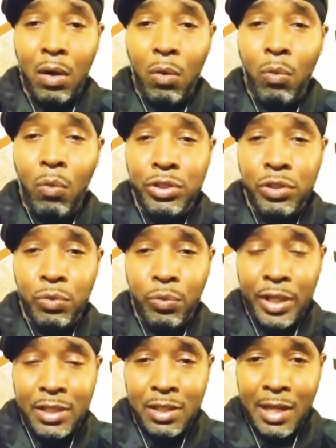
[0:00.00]
Once you
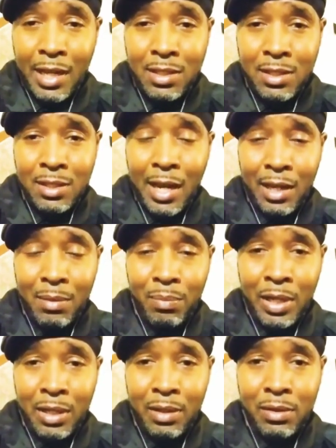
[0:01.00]
reach that 2nd
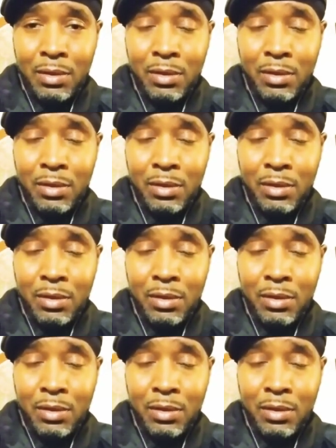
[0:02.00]
minute